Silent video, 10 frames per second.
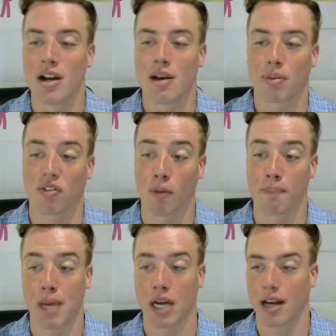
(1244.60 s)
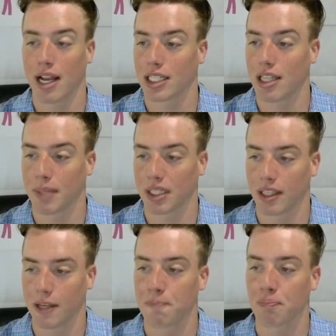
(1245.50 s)
Perform better
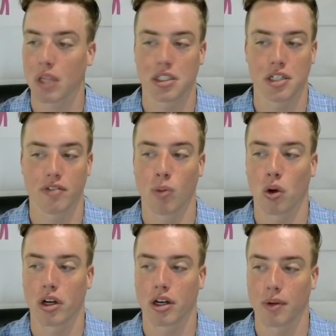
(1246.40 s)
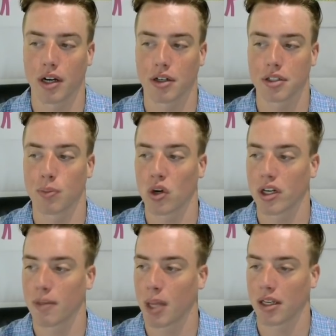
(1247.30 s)
academically, achieve more in careers, more
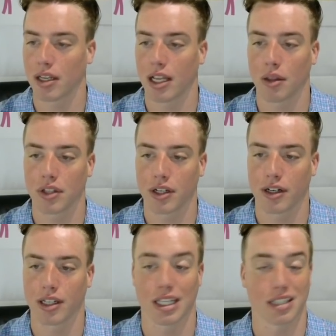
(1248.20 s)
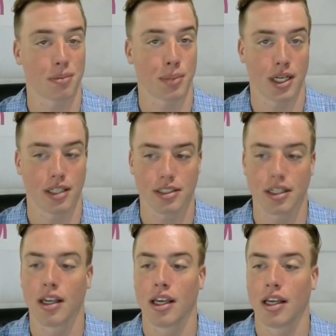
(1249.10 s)
independent, healthier, and less depressed.
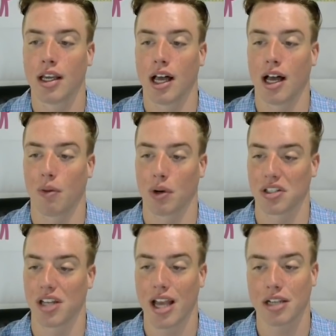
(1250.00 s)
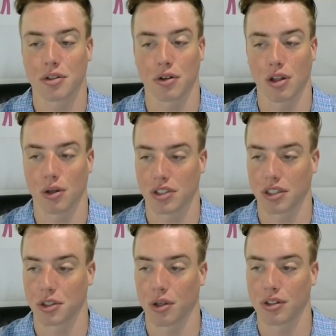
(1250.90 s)
Whereas an external locus of
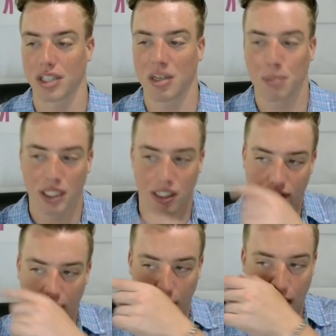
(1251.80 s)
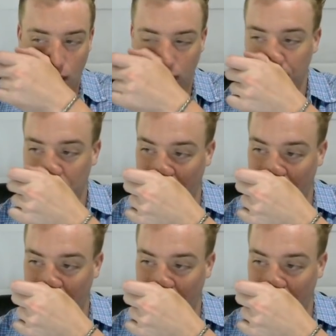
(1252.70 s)
control tend to believe that our outcomes are